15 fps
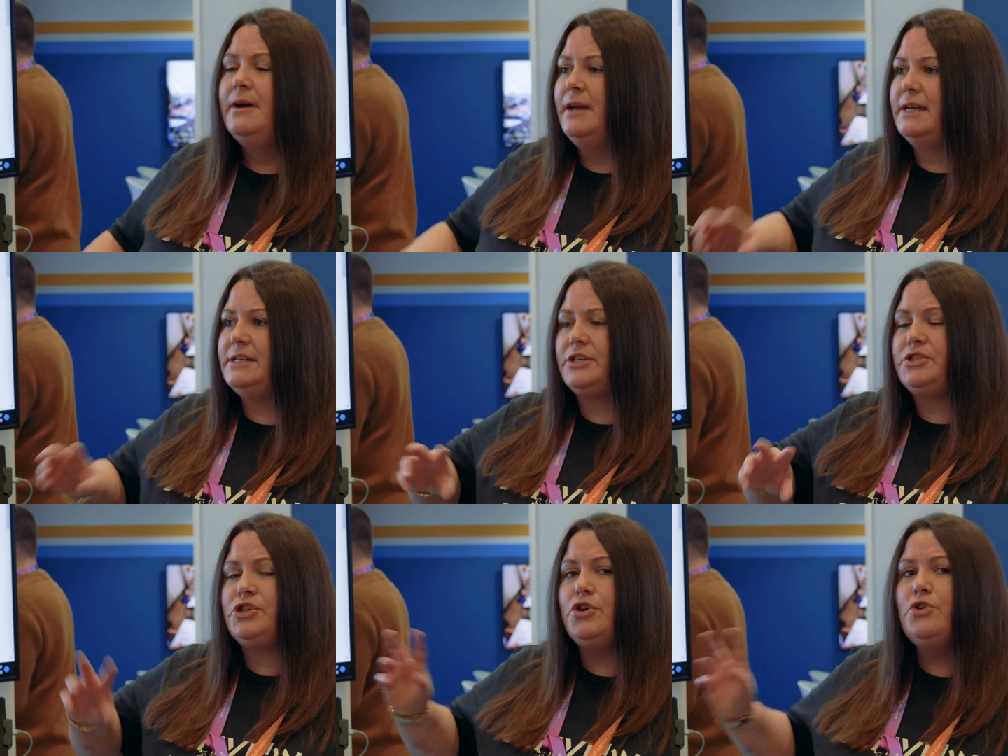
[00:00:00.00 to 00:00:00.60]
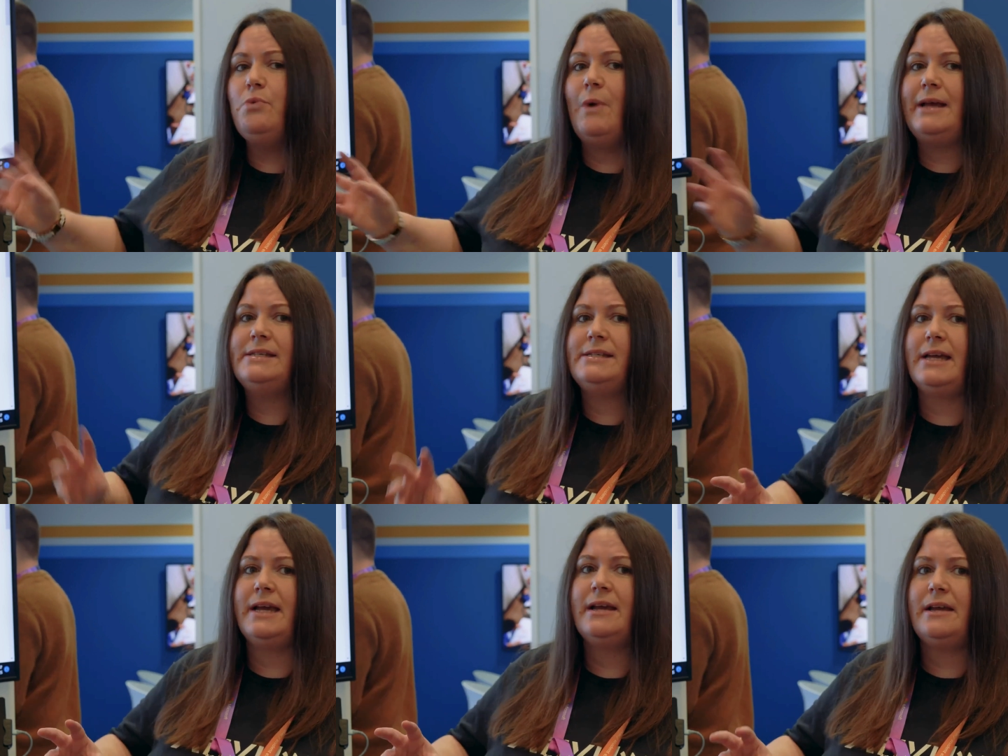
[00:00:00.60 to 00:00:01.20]
it's a two-way
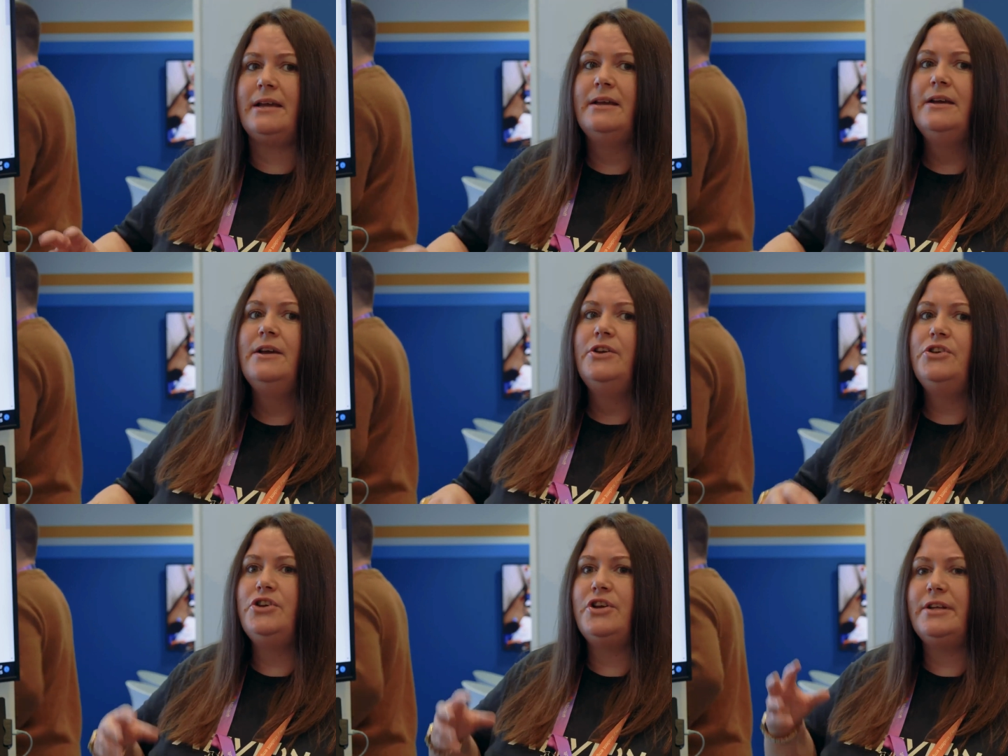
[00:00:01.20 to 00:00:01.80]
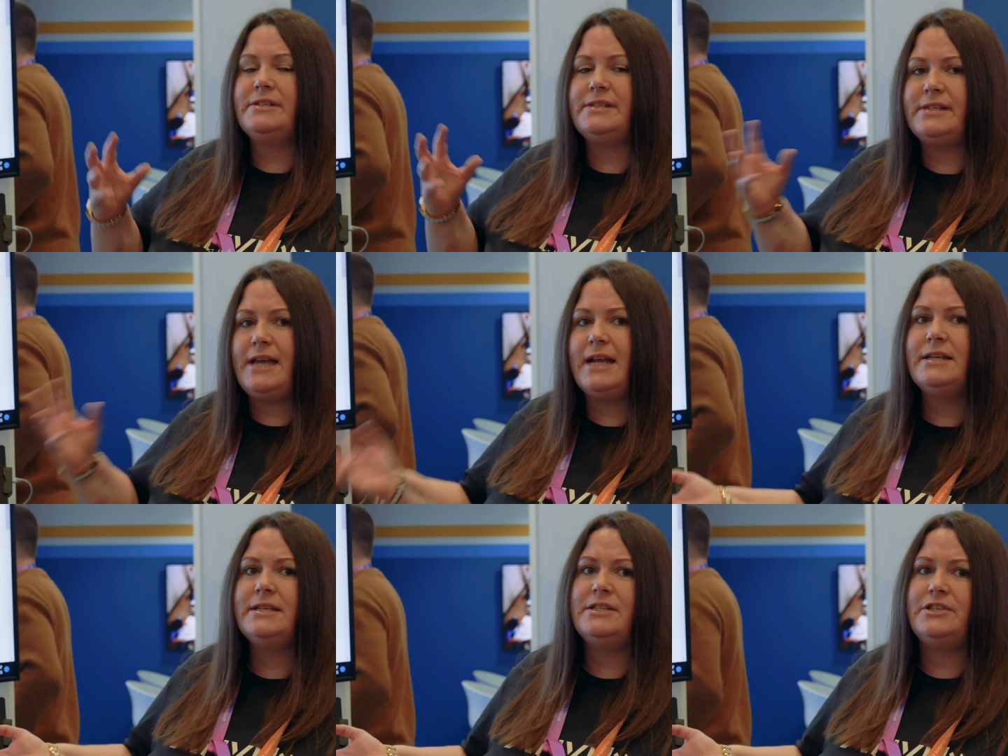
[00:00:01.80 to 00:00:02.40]
sync. You can
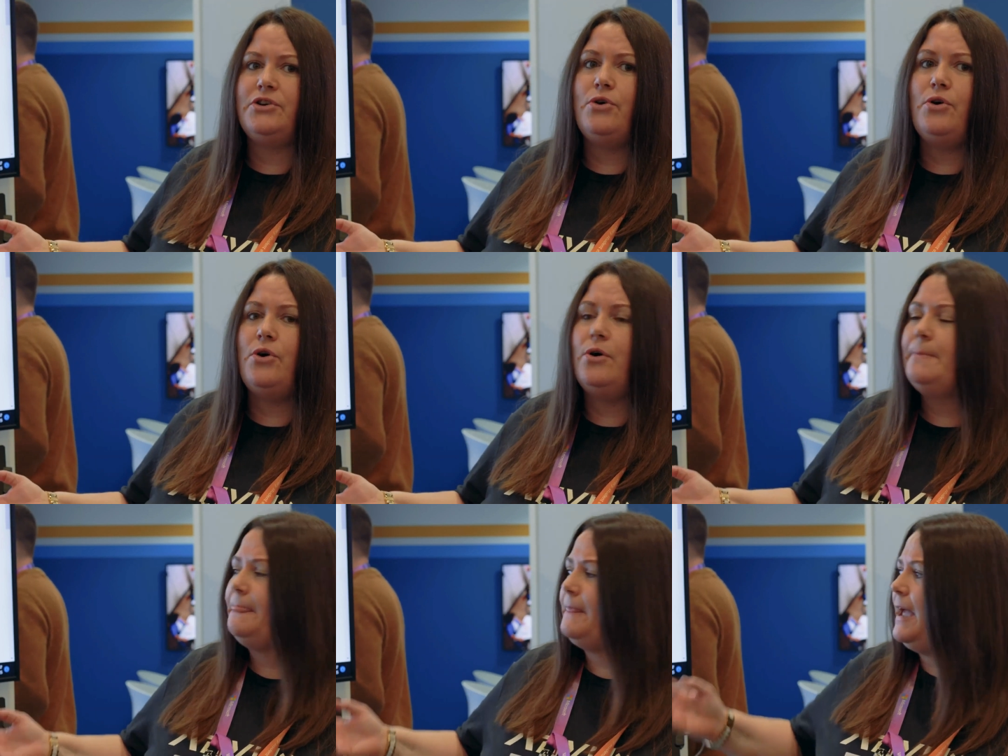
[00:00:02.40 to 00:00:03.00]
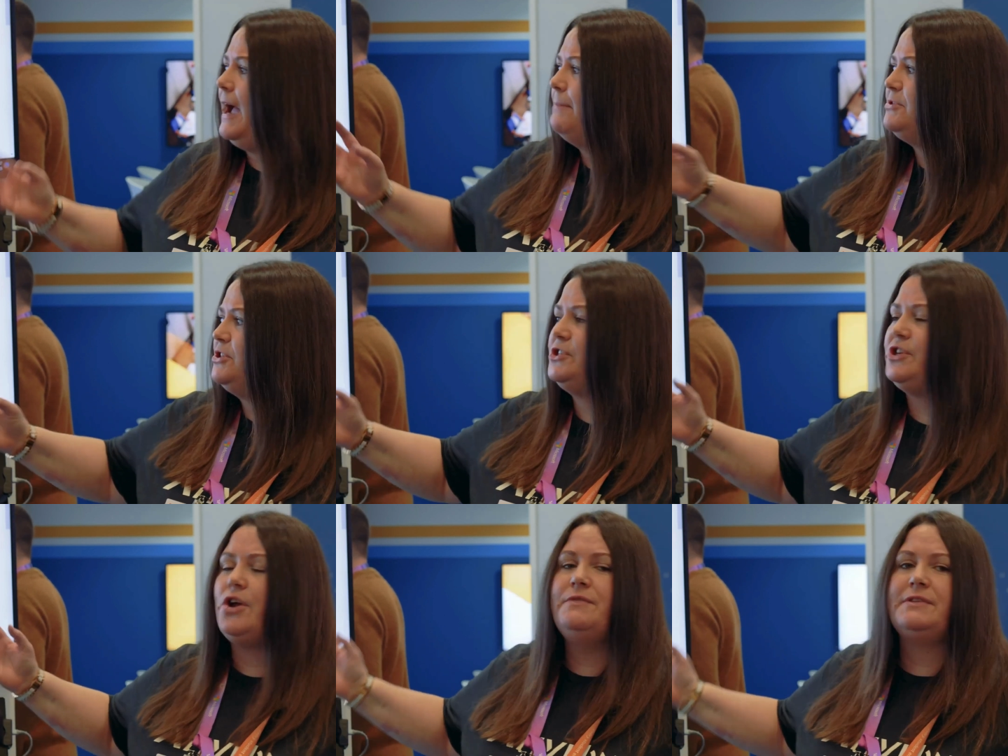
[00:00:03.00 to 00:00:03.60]
send your
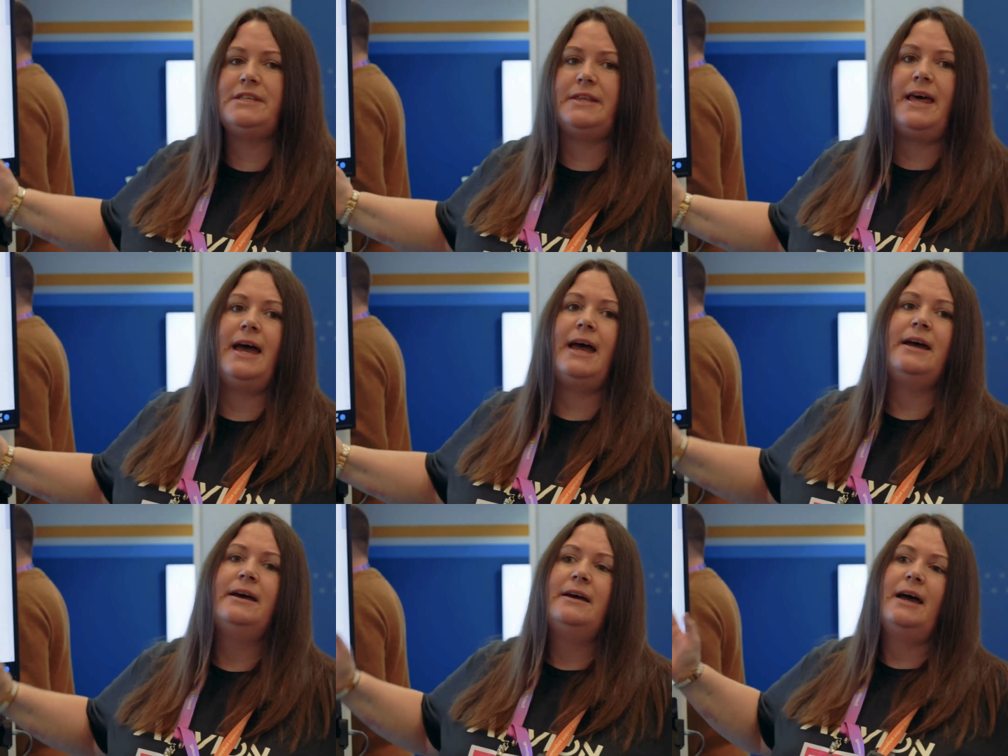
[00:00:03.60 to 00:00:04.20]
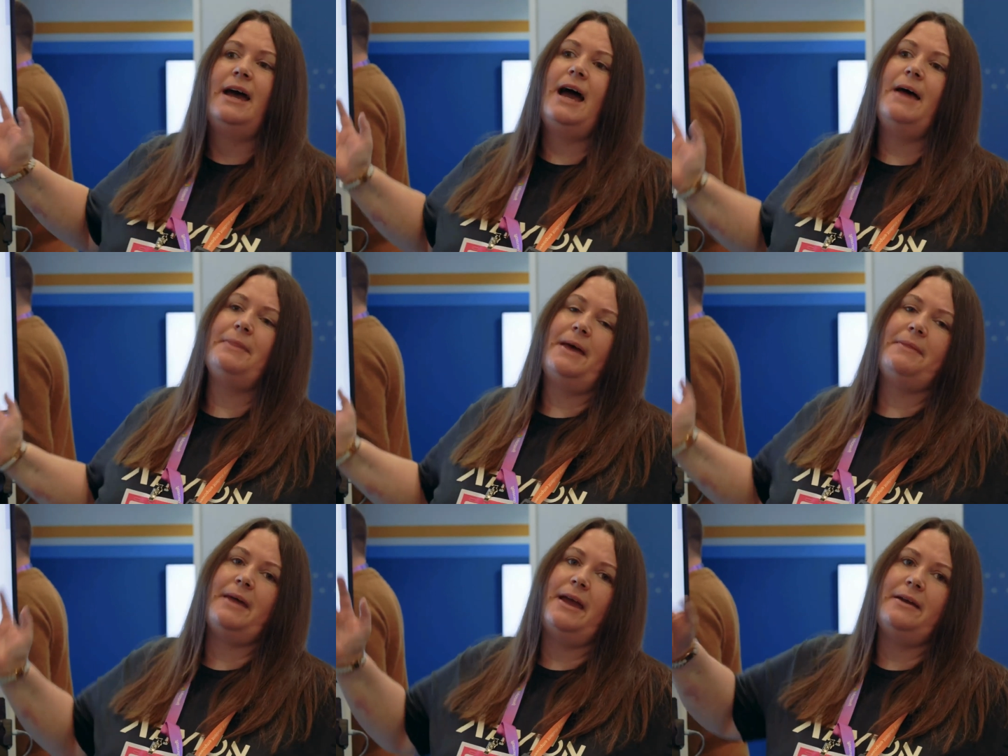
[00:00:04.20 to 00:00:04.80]
captures over to there, and
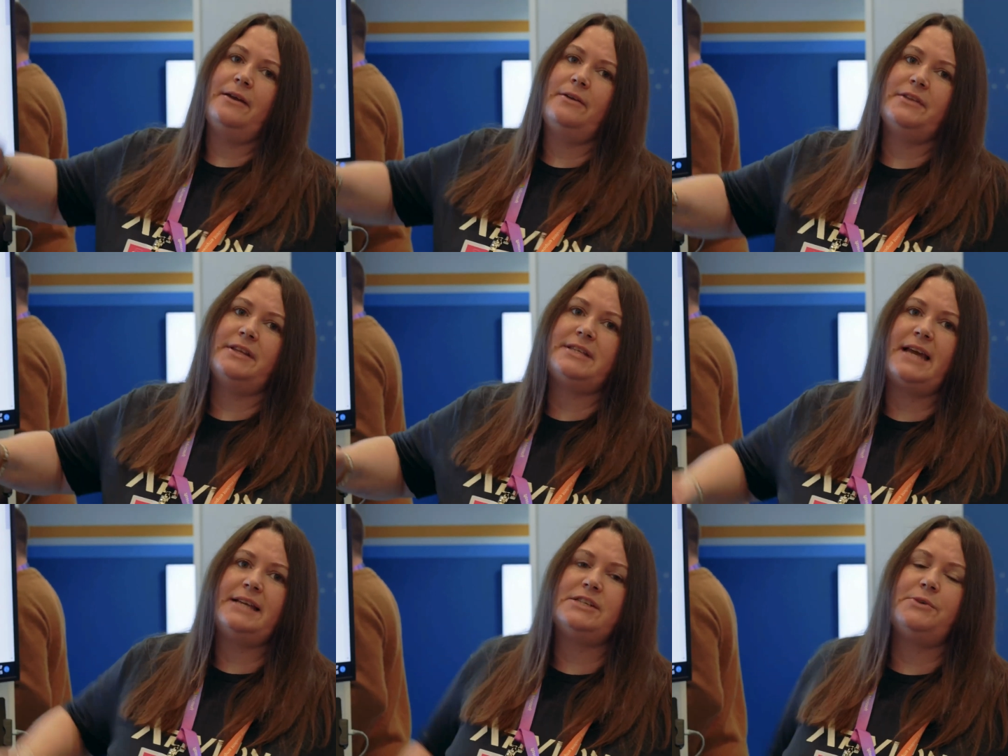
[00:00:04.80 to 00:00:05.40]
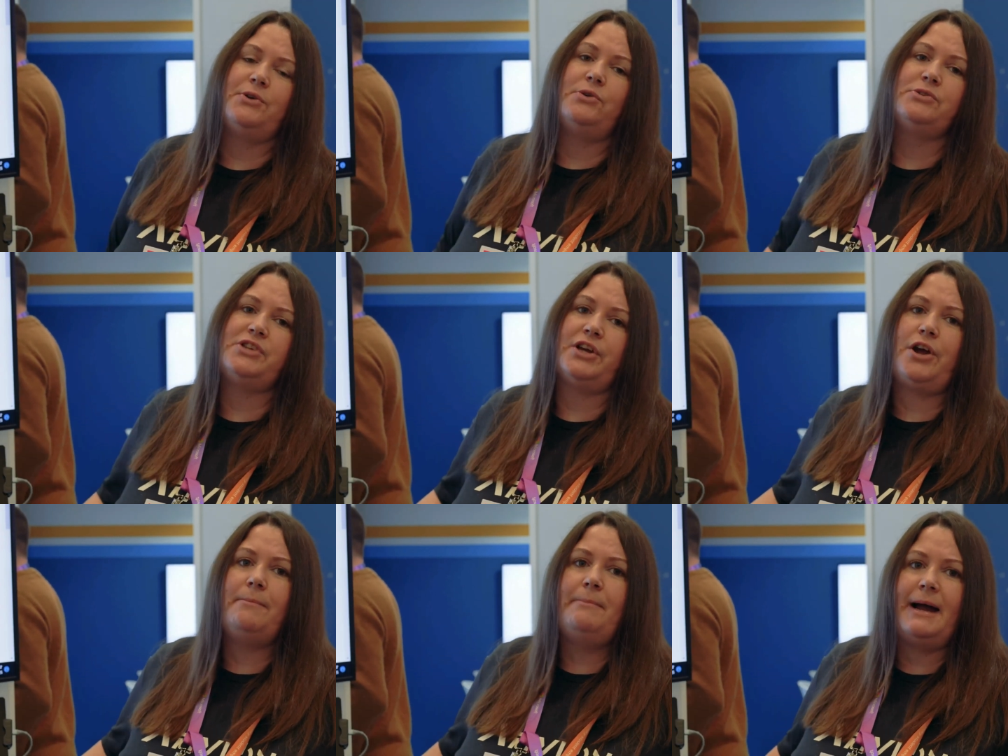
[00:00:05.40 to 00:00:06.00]
then the data will
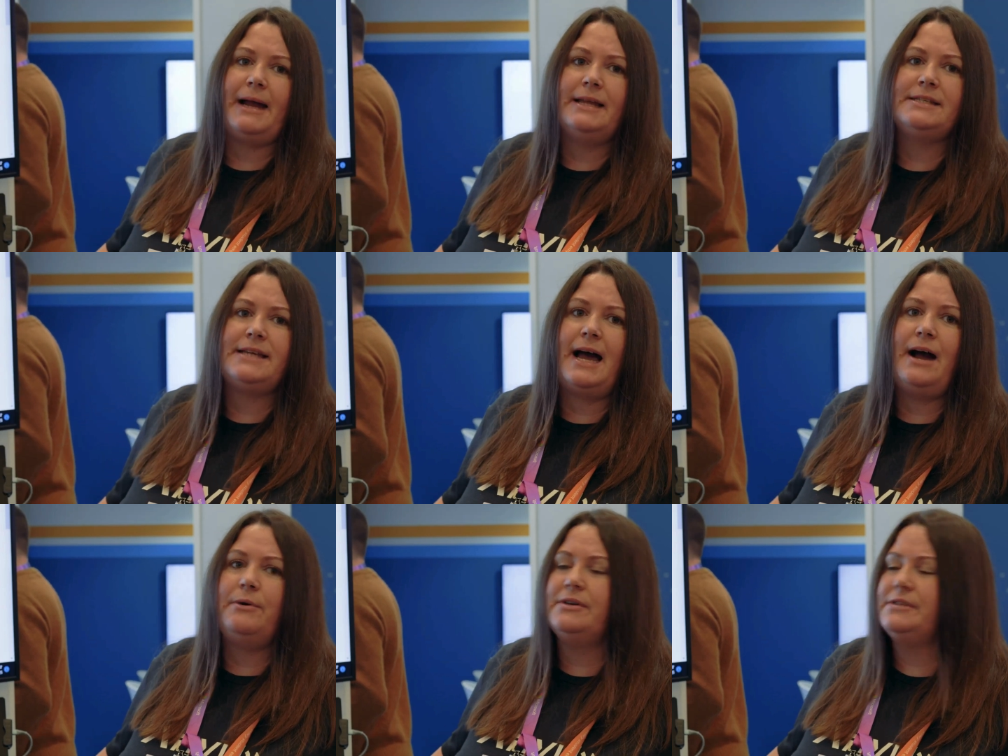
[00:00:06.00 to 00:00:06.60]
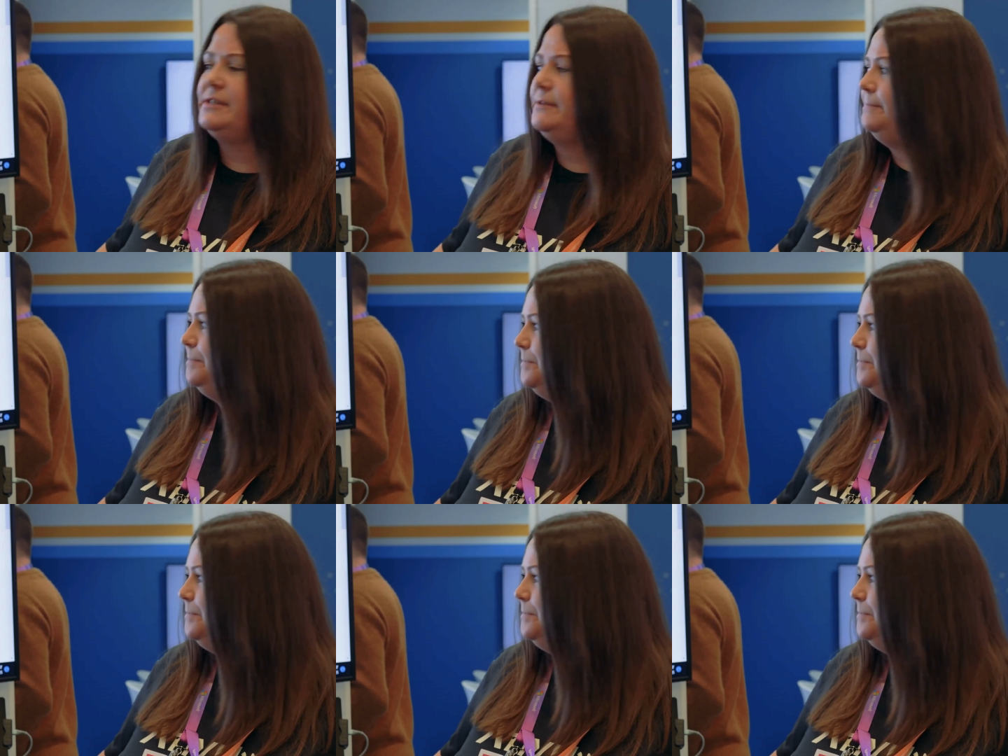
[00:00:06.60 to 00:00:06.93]
also come back into ours.